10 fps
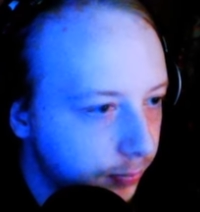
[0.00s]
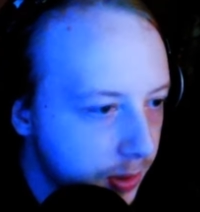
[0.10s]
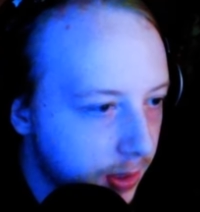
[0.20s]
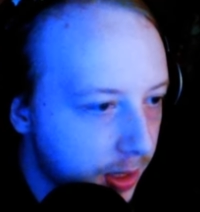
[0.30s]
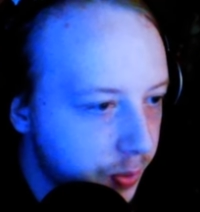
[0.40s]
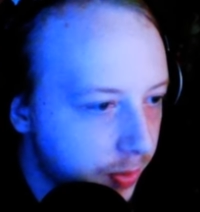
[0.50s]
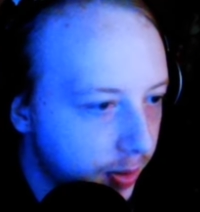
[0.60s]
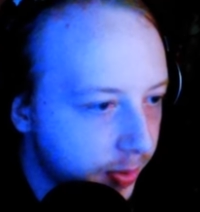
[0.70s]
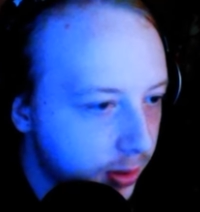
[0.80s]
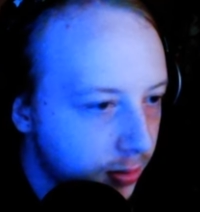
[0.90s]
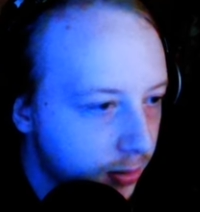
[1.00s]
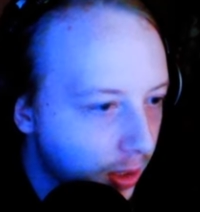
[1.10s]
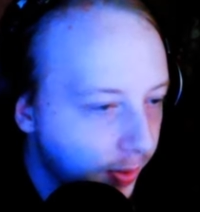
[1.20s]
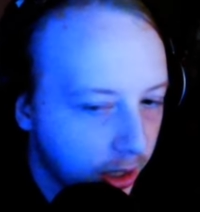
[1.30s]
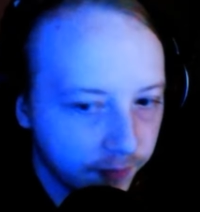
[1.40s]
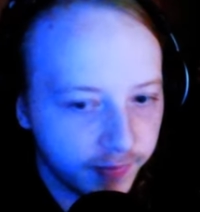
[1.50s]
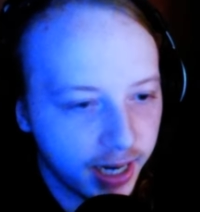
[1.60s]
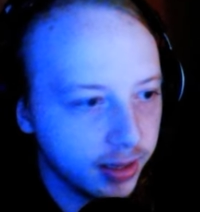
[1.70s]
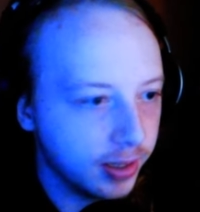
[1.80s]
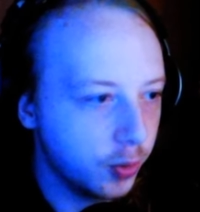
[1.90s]
this is the last one maybe? There we go.
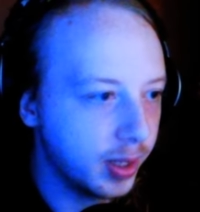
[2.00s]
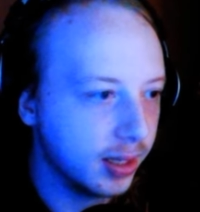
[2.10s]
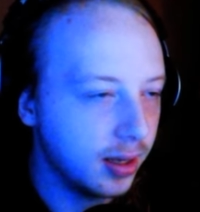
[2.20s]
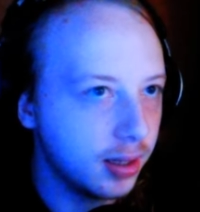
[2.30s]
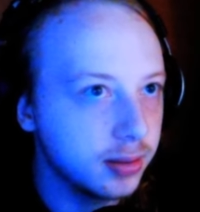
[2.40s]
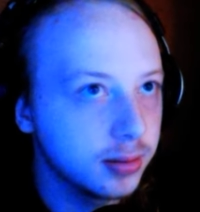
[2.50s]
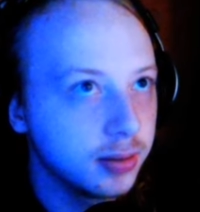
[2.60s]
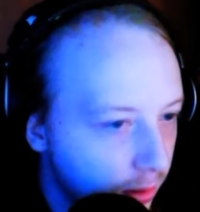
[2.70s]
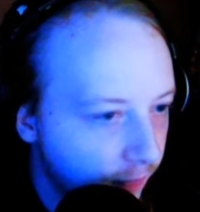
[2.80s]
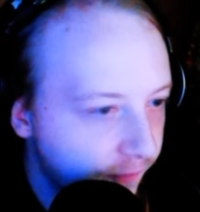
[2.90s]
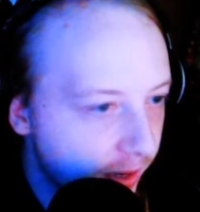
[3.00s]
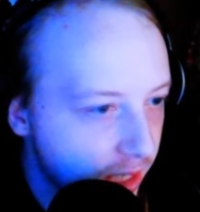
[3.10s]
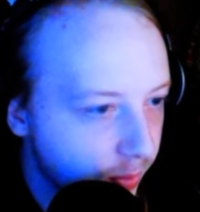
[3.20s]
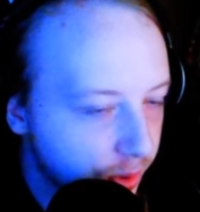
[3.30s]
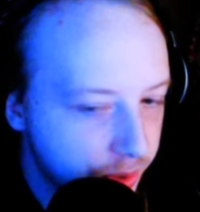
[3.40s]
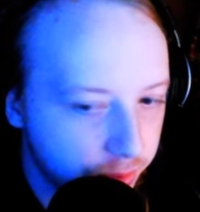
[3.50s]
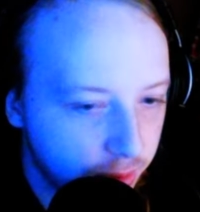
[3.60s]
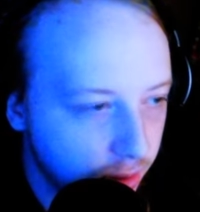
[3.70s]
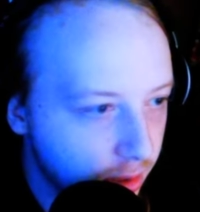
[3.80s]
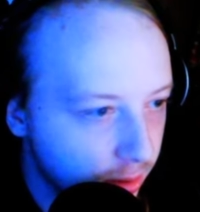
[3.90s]
Finally. Oh my god. Couldn't find him. It was so
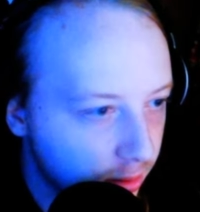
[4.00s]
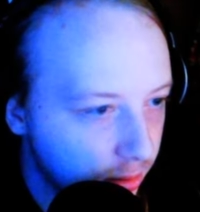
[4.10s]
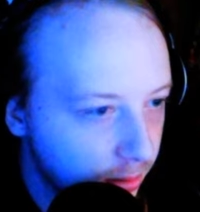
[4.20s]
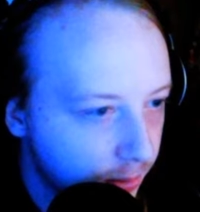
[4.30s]
dark in here.